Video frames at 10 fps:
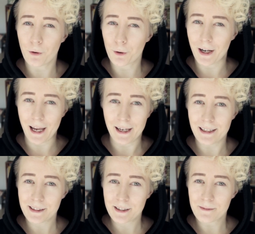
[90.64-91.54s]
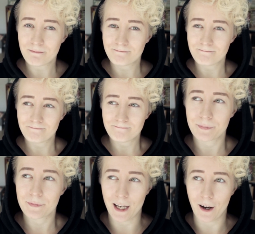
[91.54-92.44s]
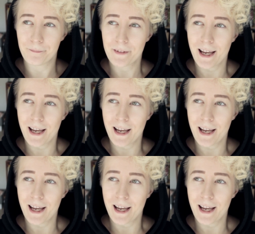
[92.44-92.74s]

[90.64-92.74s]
or 8. Yeah,